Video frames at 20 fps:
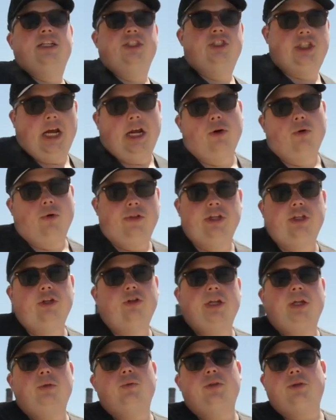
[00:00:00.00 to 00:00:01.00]
in general than you
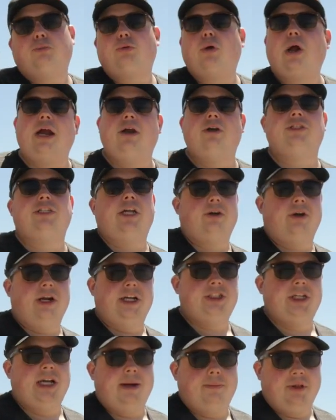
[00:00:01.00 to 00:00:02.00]
did with the prior
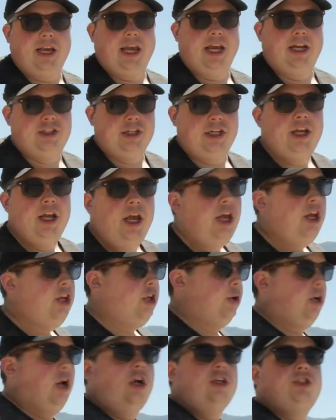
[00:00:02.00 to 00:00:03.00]
generation application.
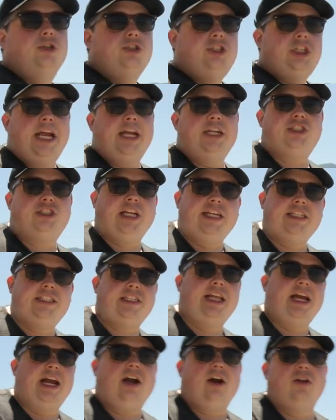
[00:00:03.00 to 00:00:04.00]
You can also change things
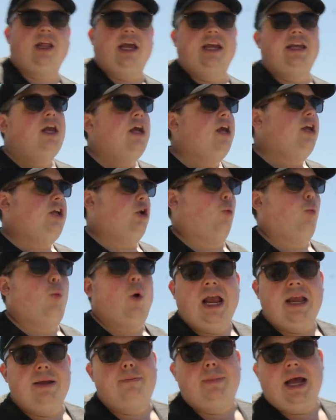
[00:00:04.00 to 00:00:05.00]
in the air like your
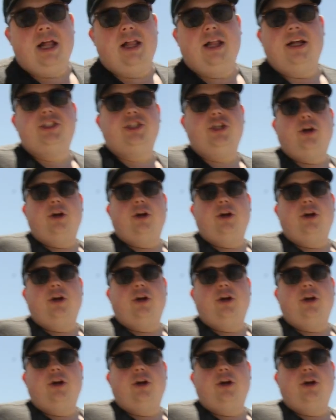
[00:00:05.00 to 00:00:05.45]
white balance,